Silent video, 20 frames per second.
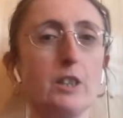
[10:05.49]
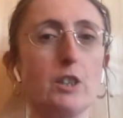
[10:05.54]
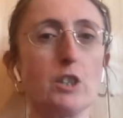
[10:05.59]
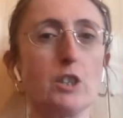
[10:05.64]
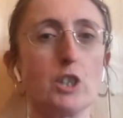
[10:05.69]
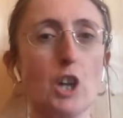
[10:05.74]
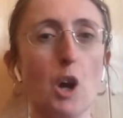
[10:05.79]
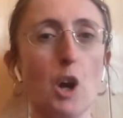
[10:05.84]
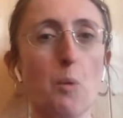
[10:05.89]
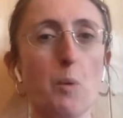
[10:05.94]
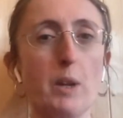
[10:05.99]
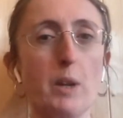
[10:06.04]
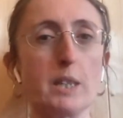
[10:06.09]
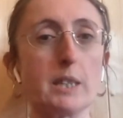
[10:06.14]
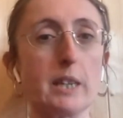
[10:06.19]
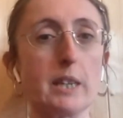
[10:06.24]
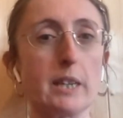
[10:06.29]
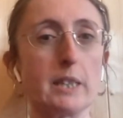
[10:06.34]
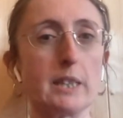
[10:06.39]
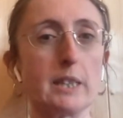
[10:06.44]
You don't want to
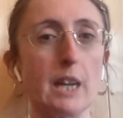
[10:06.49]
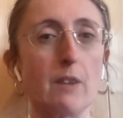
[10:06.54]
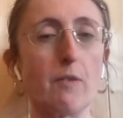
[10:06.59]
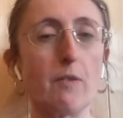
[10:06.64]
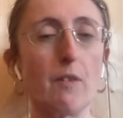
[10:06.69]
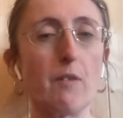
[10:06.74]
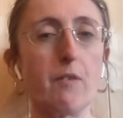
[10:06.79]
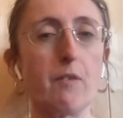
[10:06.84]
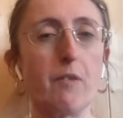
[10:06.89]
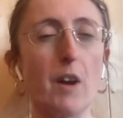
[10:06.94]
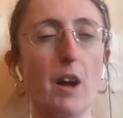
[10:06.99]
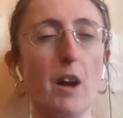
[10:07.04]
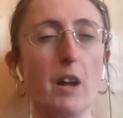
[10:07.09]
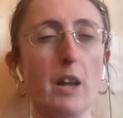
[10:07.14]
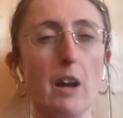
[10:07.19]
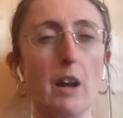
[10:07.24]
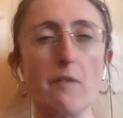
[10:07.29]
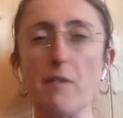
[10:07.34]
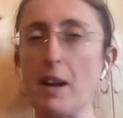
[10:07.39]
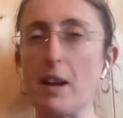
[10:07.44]
set yourself on
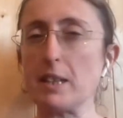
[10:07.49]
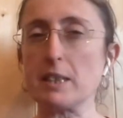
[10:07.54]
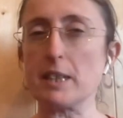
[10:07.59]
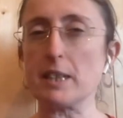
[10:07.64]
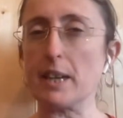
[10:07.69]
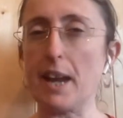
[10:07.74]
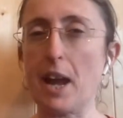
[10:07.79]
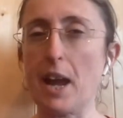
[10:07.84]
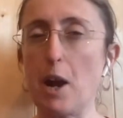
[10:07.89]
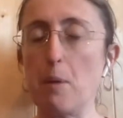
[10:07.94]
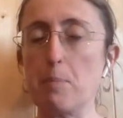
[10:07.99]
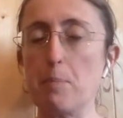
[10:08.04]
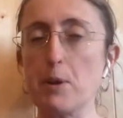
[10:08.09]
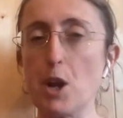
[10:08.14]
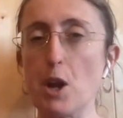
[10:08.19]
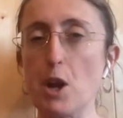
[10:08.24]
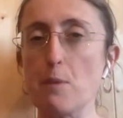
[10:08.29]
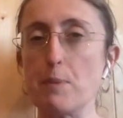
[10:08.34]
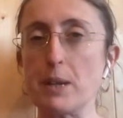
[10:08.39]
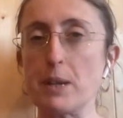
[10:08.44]
fire. That's going to help
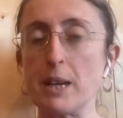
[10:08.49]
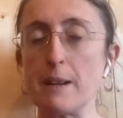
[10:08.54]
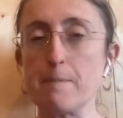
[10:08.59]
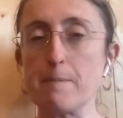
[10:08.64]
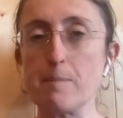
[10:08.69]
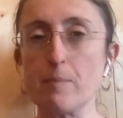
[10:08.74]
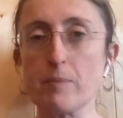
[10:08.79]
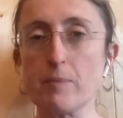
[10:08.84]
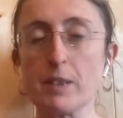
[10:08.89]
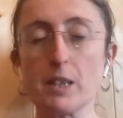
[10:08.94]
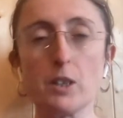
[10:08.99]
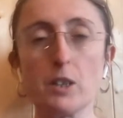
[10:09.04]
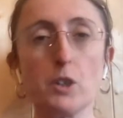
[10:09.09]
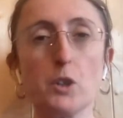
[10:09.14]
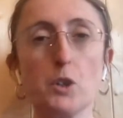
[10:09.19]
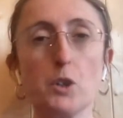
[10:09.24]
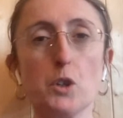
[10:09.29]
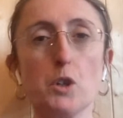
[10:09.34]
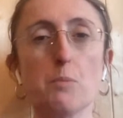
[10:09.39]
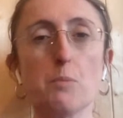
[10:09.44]
nobody.
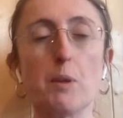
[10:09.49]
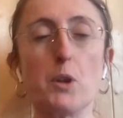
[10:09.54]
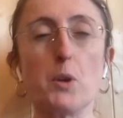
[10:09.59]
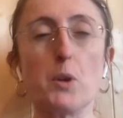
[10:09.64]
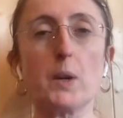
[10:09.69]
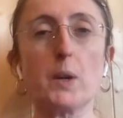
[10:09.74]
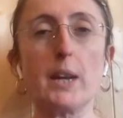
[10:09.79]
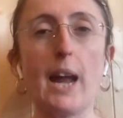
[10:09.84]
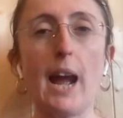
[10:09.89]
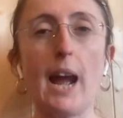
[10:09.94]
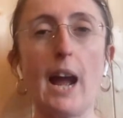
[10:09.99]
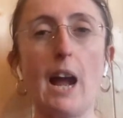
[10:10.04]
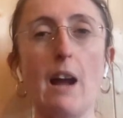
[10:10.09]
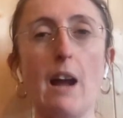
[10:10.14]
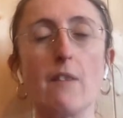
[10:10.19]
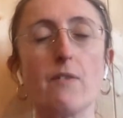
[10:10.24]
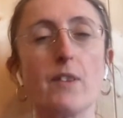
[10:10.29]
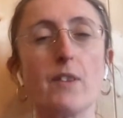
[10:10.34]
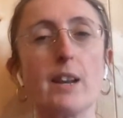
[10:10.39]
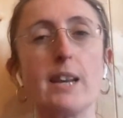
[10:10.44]
But you can
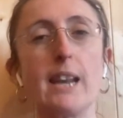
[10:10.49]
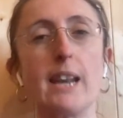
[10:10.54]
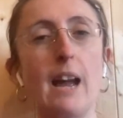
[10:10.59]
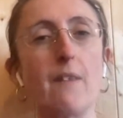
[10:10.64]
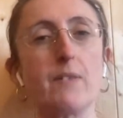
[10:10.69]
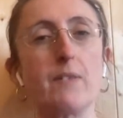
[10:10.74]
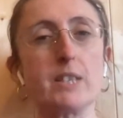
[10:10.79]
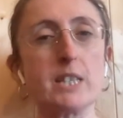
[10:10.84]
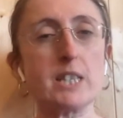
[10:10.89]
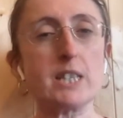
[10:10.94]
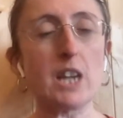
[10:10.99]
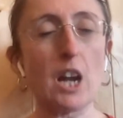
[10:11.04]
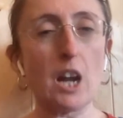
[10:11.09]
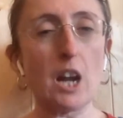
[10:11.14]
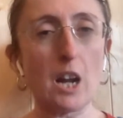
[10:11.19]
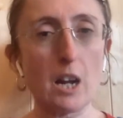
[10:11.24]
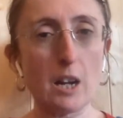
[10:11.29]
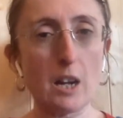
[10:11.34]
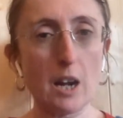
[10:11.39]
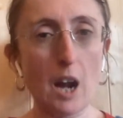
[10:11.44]
have
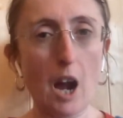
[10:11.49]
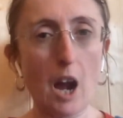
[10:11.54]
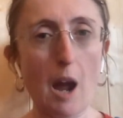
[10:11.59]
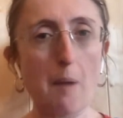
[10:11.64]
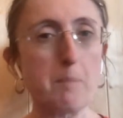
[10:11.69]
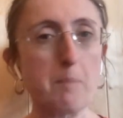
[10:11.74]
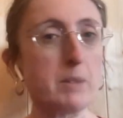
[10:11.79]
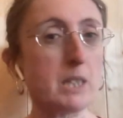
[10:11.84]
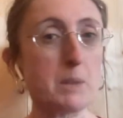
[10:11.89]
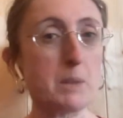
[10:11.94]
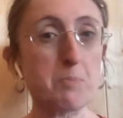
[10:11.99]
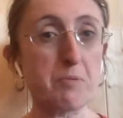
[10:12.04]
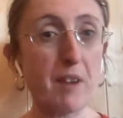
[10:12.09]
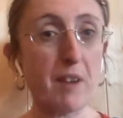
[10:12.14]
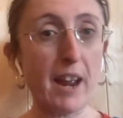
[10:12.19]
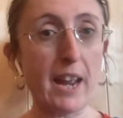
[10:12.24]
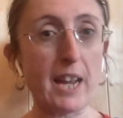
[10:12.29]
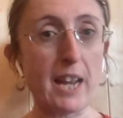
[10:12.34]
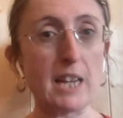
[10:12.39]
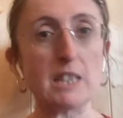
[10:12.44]
lavender
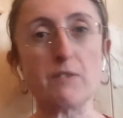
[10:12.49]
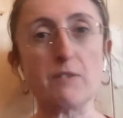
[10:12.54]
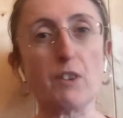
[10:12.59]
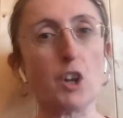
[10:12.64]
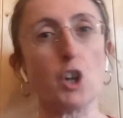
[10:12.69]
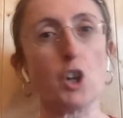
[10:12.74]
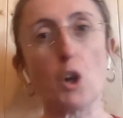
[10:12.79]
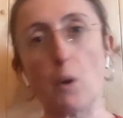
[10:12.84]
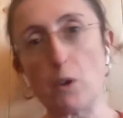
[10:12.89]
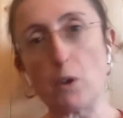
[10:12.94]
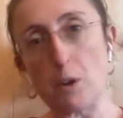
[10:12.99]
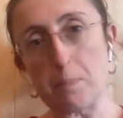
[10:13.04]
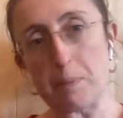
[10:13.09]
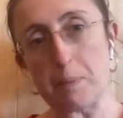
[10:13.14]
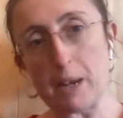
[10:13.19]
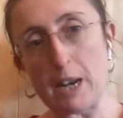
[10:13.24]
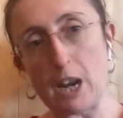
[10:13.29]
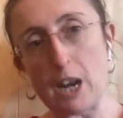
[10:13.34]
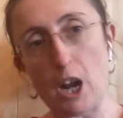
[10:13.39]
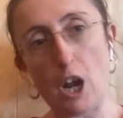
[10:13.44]
sprays that can go on your
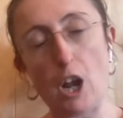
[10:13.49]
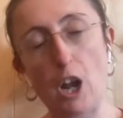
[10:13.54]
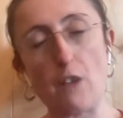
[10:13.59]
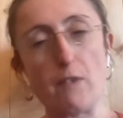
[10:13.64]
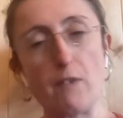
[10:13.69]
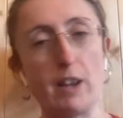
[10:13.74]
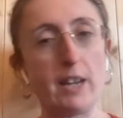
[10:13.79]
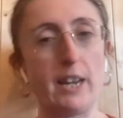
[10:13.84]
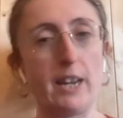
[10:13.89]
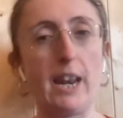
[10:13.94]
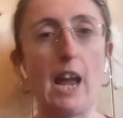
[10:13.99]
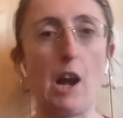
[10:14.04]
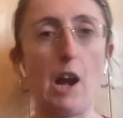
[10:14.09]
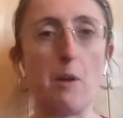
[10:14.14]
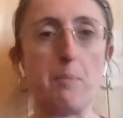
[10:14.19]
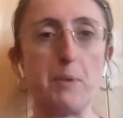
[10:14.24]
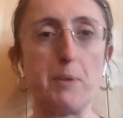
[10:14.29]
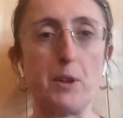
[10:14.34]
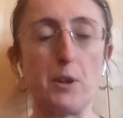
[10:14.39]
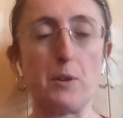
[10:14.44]
pillow that can
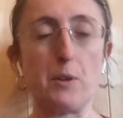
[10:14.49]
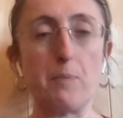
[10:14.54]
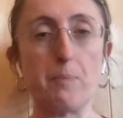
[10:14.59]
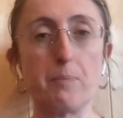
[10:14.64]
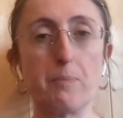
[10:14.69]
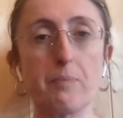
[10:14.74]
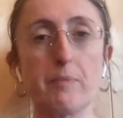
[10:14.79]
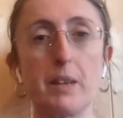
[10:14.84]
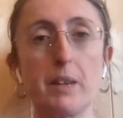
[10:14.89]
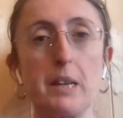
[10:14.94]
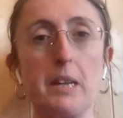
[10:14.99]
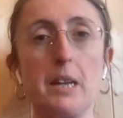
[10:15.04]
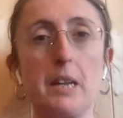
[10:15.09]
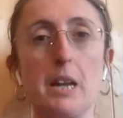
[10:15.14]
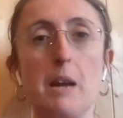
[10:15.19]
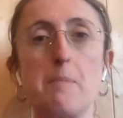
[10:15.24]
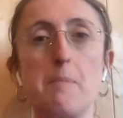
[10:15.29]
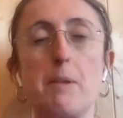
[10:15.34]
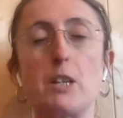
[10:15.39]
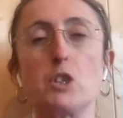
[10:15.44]
help you.
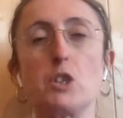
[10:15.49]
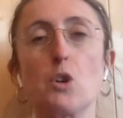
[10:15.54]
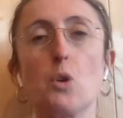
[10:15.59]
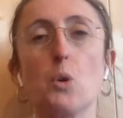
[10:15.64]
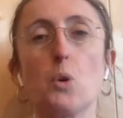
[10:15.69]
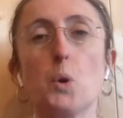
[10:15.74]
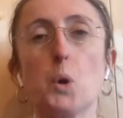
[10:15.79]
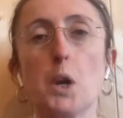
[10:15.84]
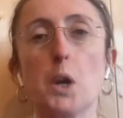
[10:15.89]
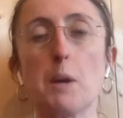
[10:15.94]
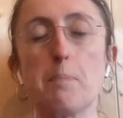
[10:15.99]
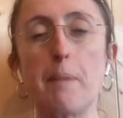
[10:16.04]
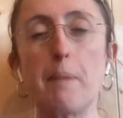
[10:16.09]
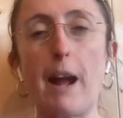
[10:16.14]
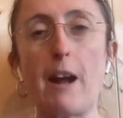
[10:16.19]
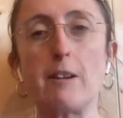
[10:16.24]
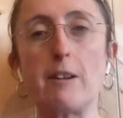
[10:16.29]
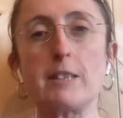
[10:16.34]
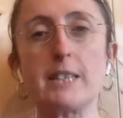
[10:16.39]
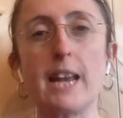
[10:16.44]
But it's all
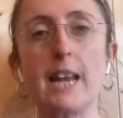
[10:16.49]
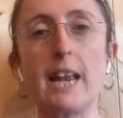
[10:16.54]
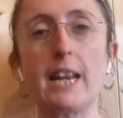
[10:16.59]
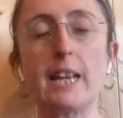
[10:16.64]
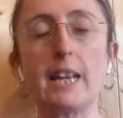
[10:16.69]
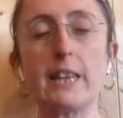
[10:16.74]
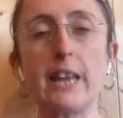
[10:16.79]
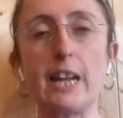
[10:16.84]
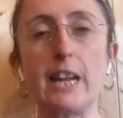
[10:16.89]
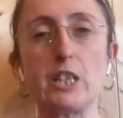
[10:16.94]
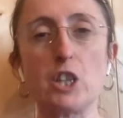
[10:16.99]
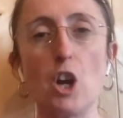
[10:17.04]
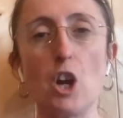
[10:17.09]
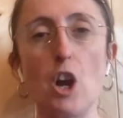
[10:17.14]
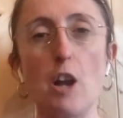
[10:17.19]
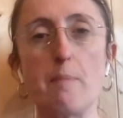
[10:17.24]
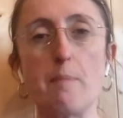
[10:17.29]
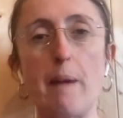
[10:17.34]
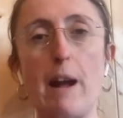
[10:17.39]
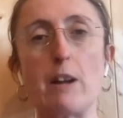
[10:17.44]
about taking that
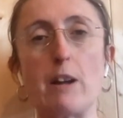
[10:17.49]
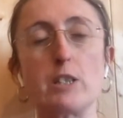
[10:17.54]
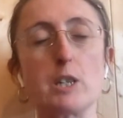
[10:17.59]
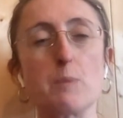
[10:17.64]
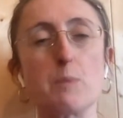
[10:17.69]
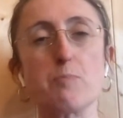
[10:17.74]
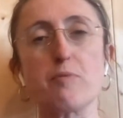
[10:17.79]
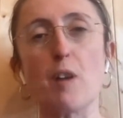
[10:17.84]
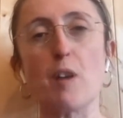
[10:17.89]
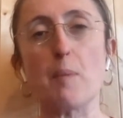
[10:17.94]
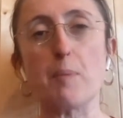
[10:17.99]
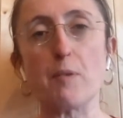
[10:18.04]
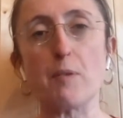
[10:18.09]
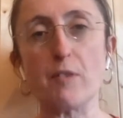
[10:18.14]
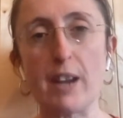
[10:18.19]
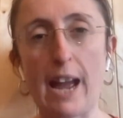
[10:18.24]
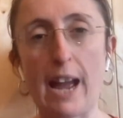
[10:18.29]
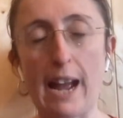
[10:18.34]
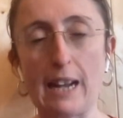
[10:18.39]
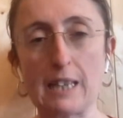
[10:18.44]
time out to proper
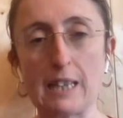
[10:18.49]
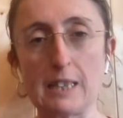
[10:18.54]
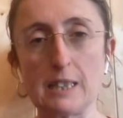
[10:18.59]
relax.